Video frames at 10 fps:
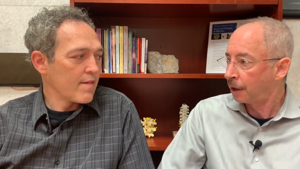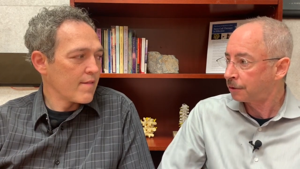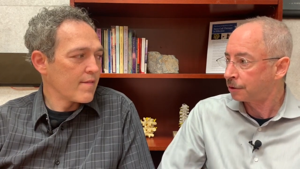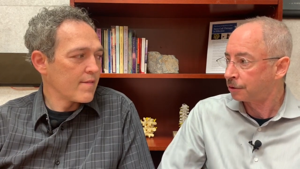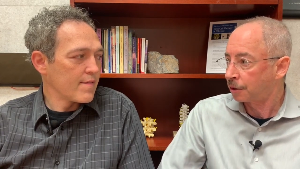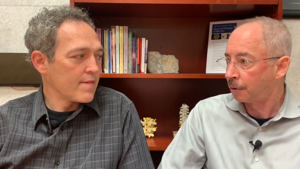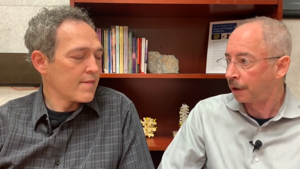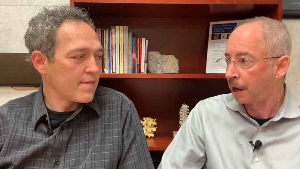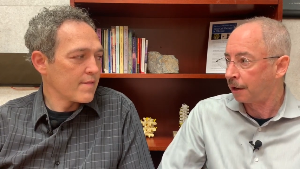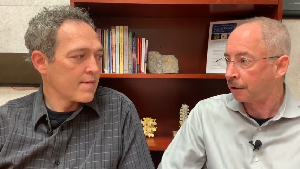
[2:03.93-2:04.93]
Speaker 1: else that's
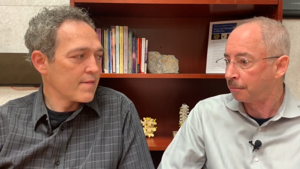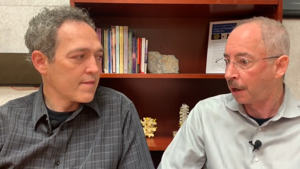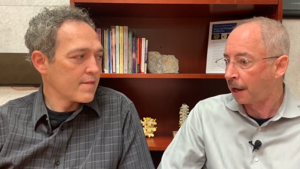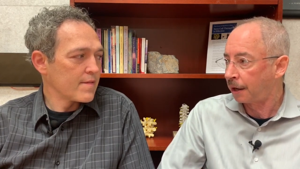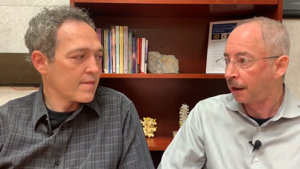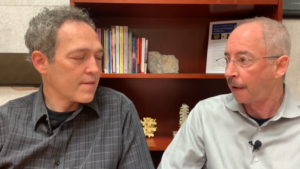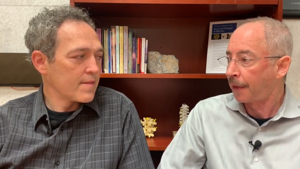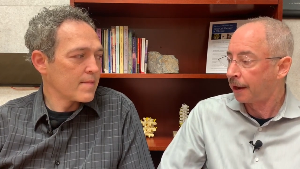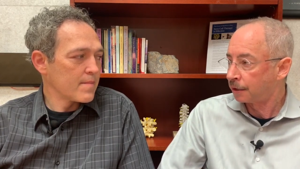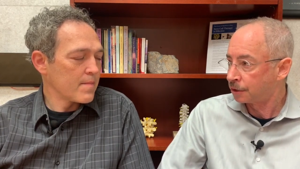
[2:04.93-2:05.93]
going on in the body,
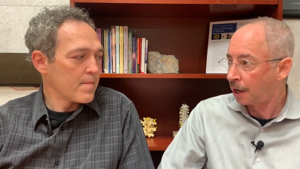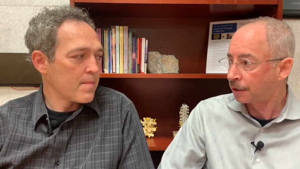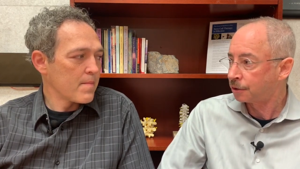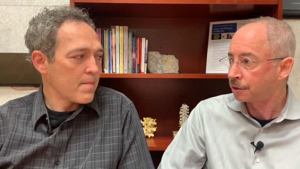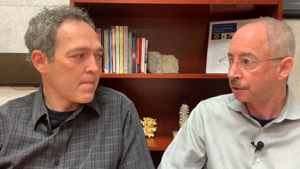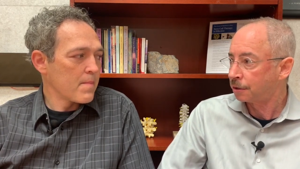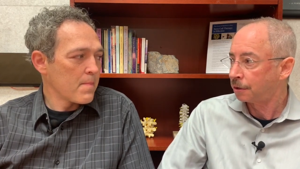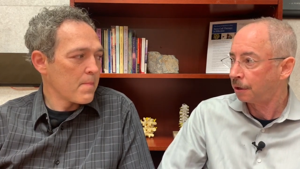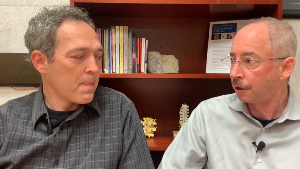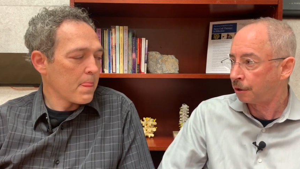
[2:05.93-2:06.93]
and it's not just
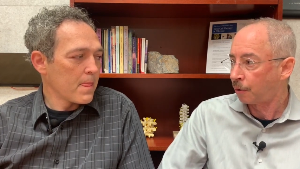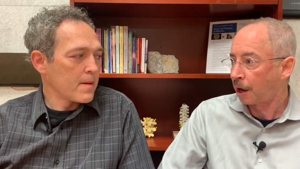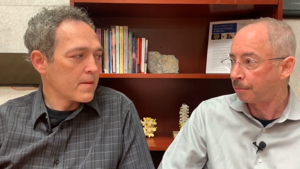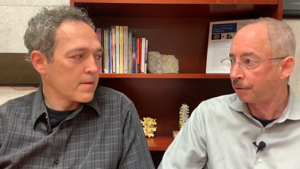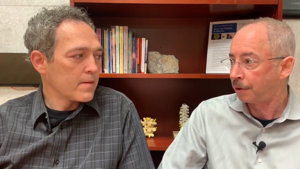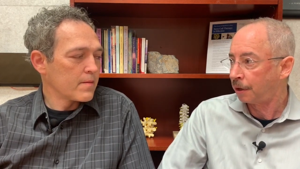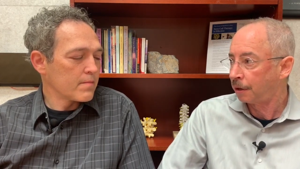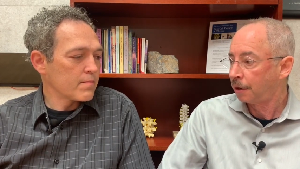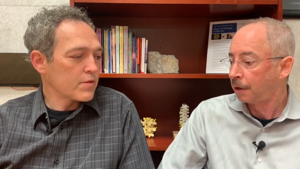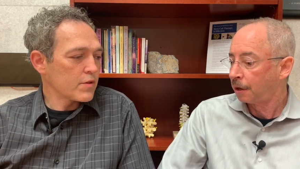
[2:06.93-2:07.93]
a neuropathy.
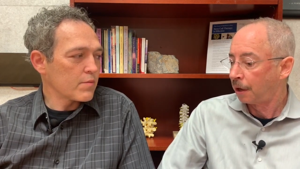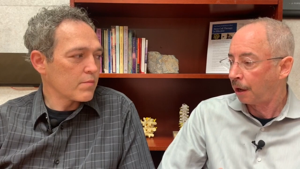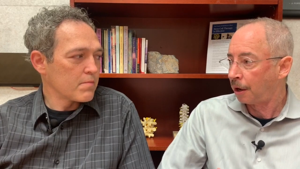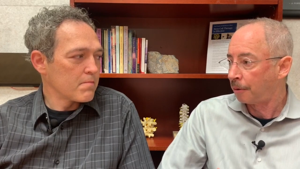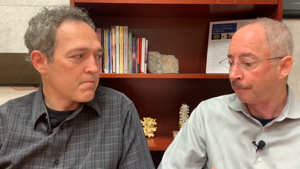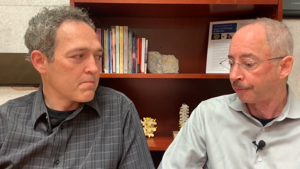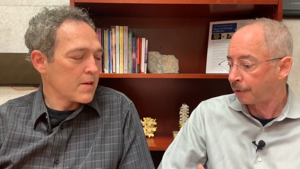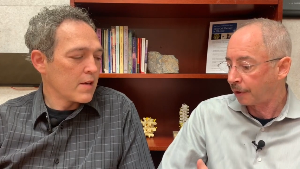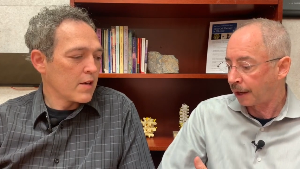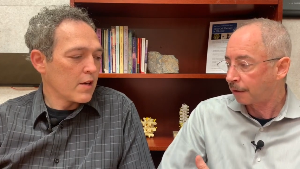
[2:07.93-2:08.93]
Sure.
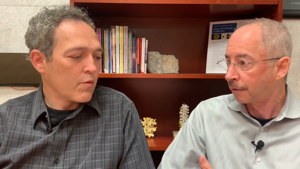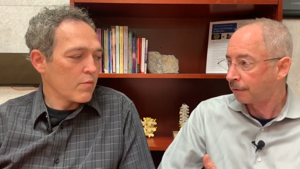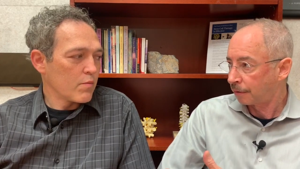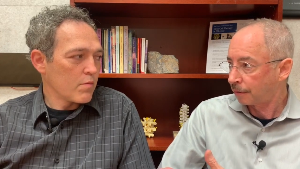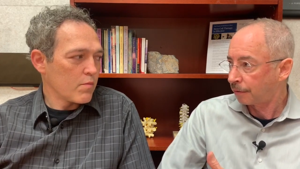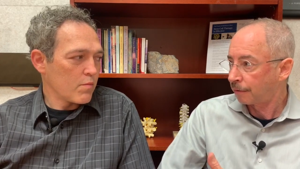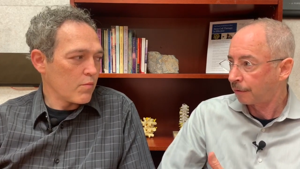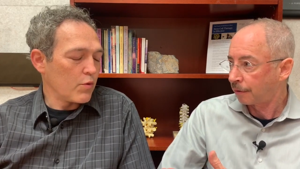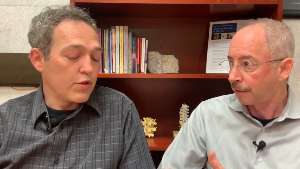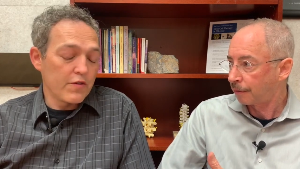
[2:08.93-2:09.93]
Like
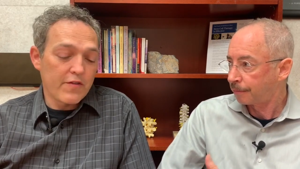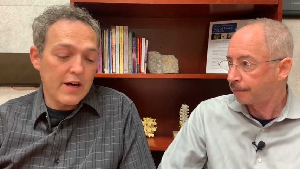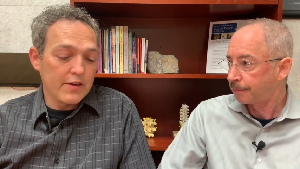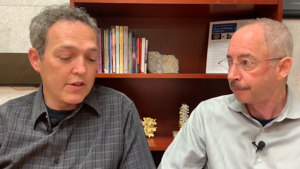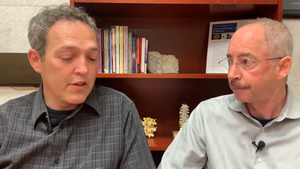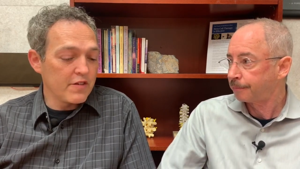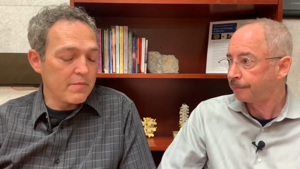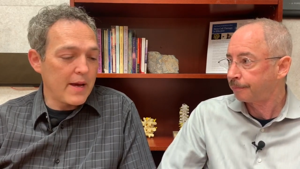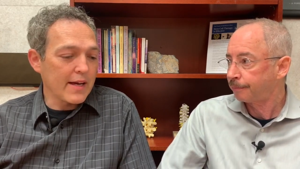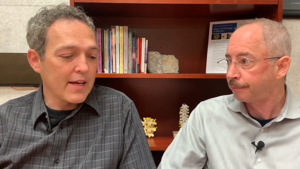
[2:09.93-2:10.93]
Speaker 2: when you're following the
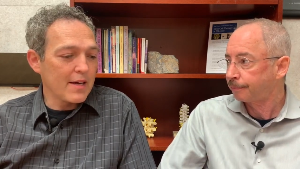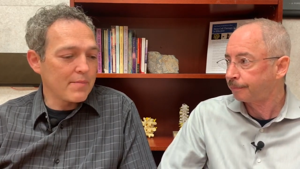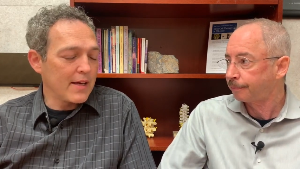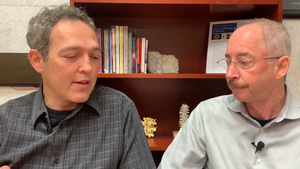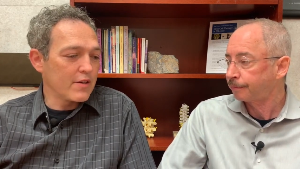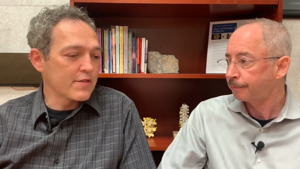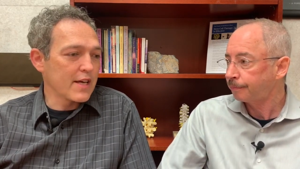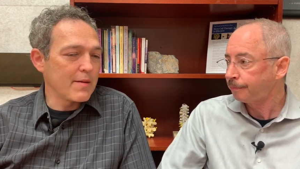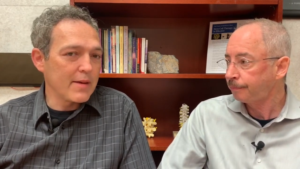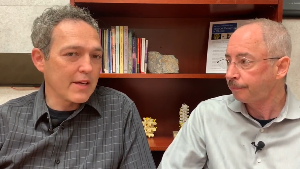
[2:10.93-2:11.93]
nerve back up, that nerve's
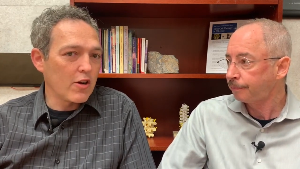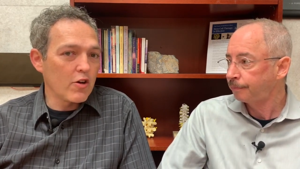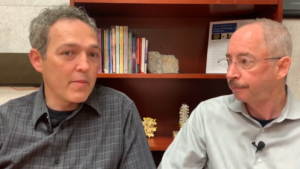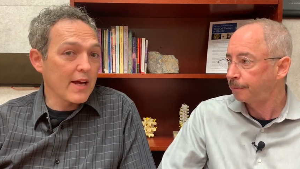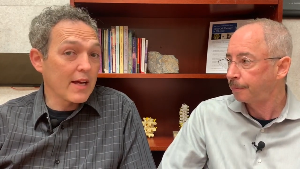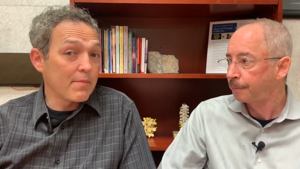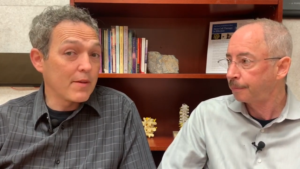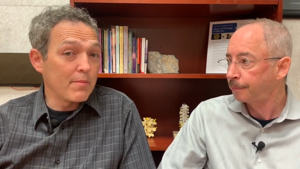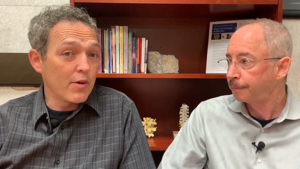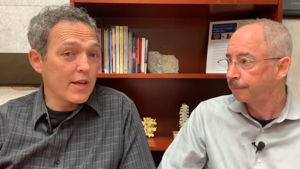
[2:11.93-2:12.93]
got to make it all the way back up to
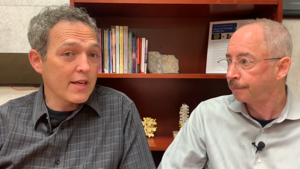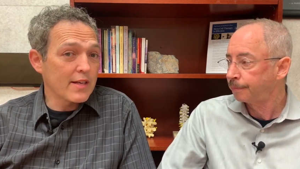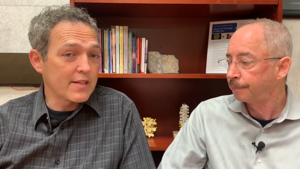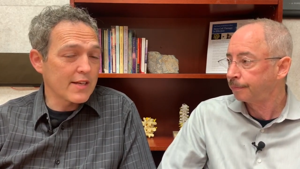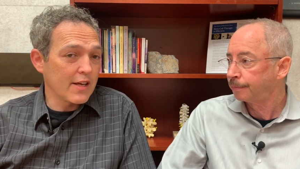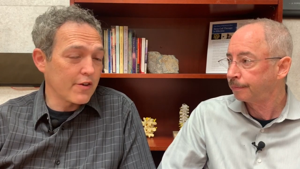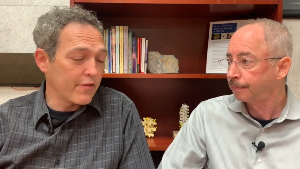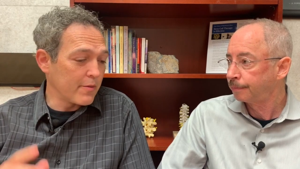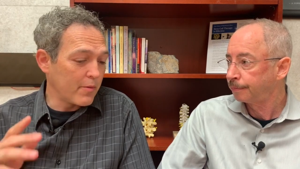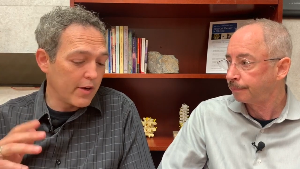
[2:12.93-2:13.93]
the brain. It's got to go
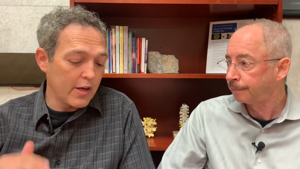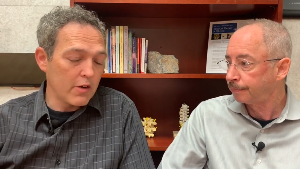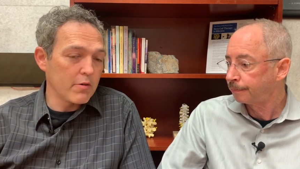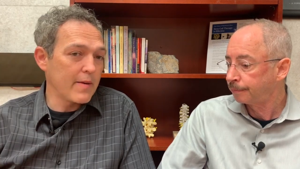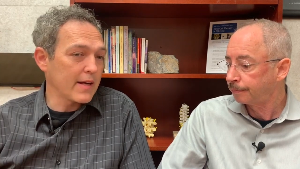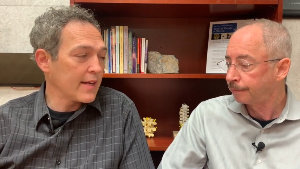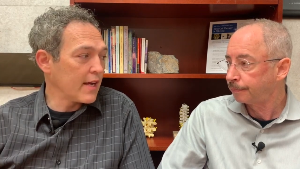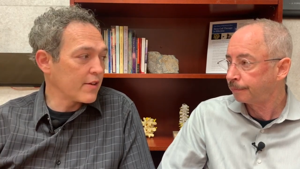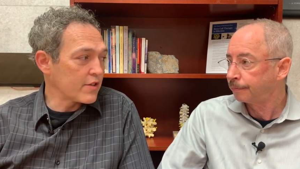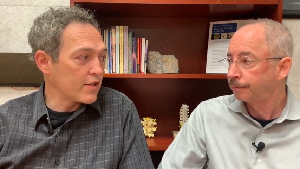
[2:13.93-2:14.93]
from the brain all the way back
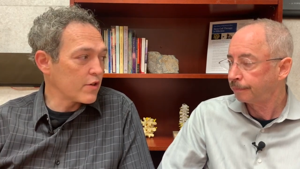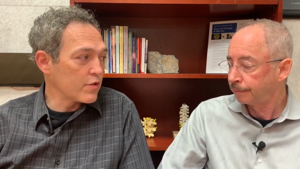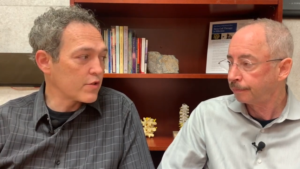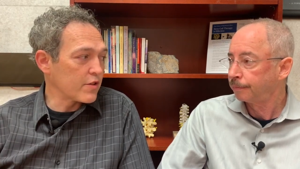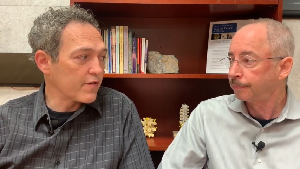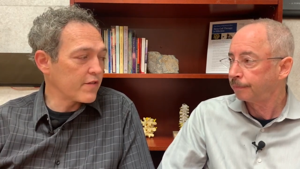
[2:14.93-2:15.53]
down to the toes or the